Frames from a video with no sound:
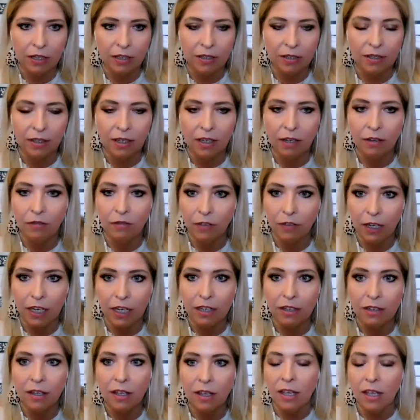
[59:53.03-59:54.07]
It's
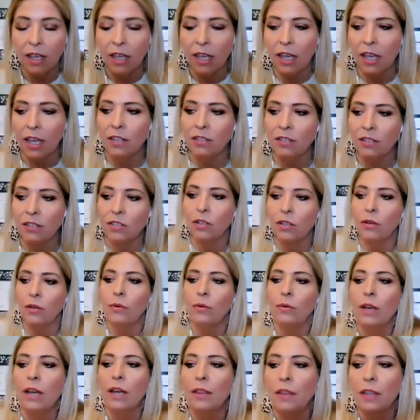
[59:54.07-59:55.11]
infinite. And
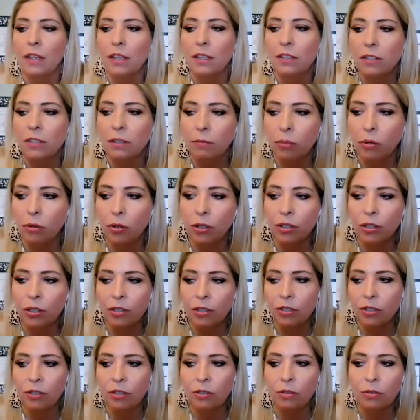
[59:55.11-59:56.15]
so I think it's
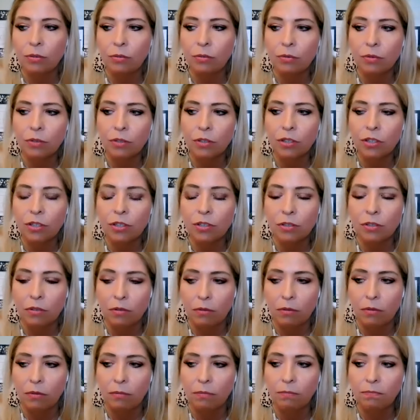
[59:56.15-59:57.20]
important to just